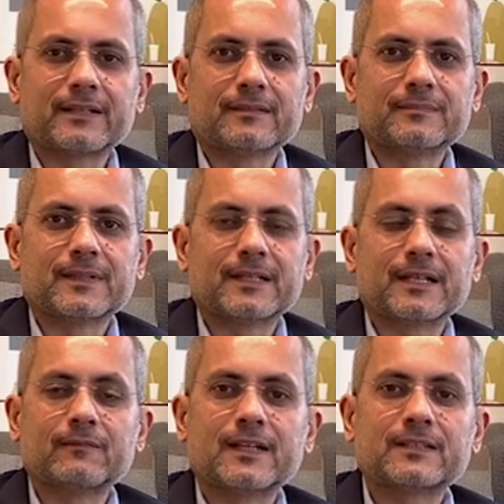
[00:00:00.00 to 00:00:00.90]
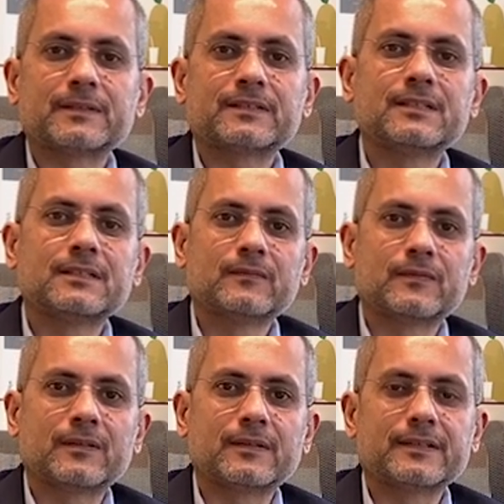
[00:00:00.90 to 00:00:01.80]
Sethia, Vice
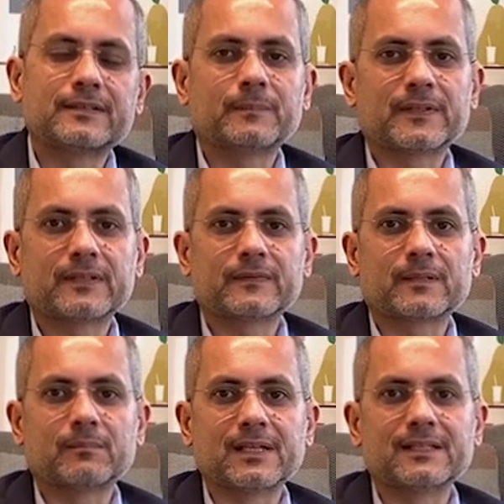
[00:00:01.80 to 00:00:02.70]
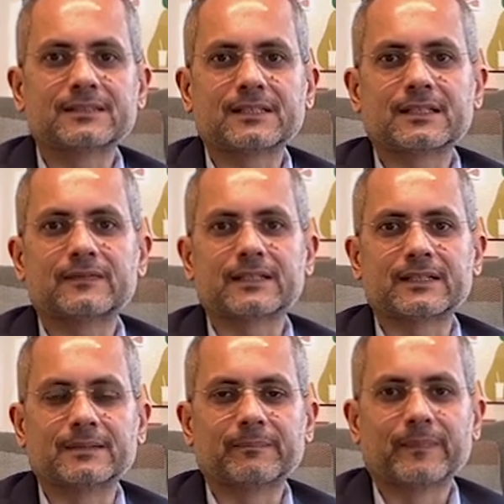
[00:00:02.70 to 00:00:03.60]
President, Asia Pacific,
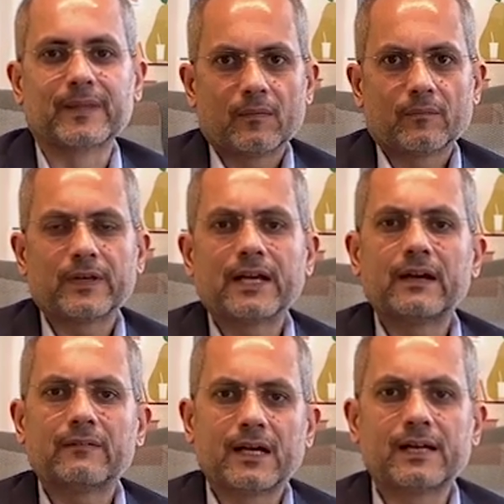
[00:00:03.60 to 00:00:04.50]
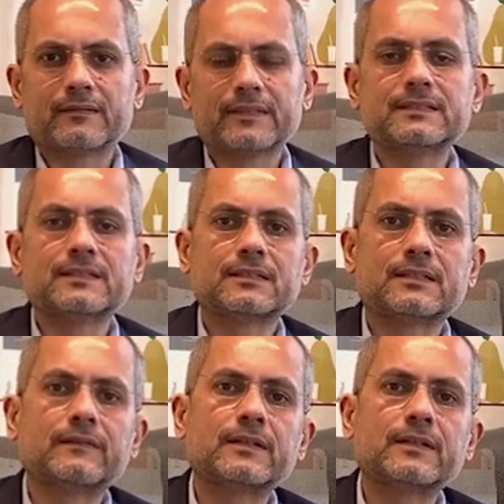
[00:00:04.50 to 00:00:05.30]
Middle East, Africa,